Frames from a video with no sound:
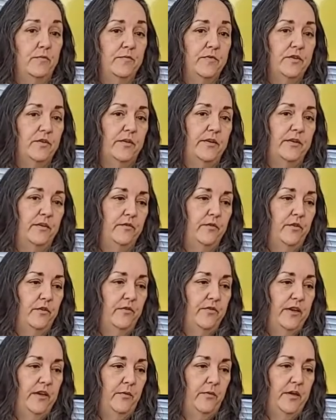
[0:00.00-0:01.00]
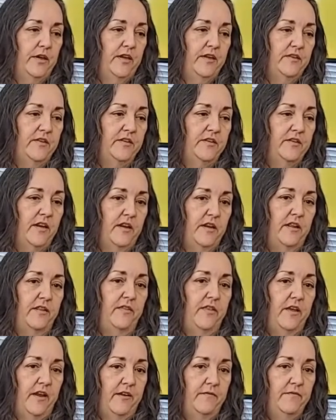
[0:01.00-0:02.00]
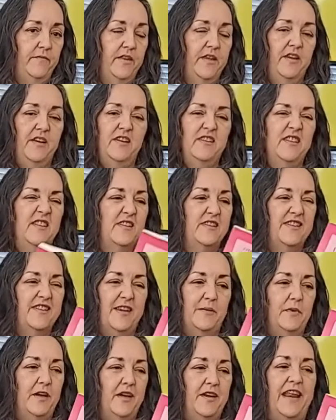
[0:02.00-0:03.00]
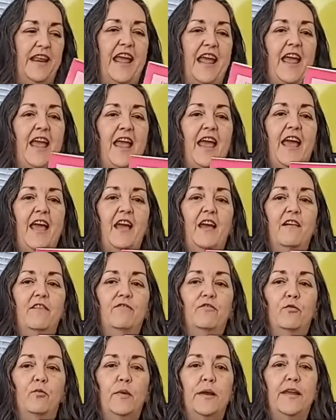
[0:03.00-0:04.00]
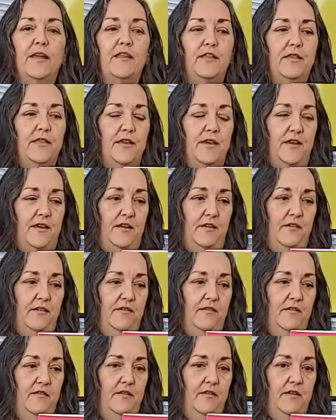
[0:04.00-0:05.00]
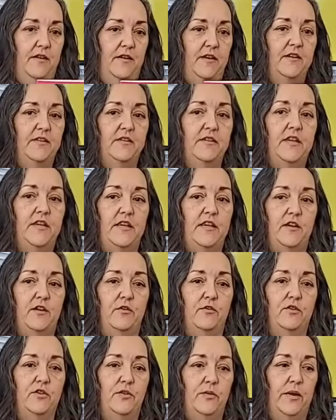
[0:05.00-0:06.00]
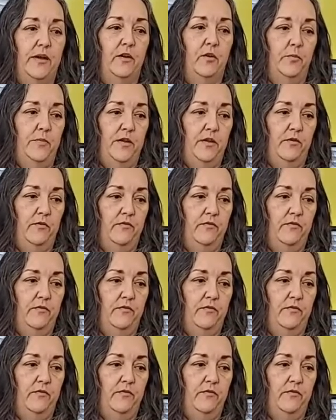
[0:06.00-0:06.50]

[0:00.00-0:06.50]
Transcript: So I don't know if anyone has studied that. It's the same kind. Everything is here to help you.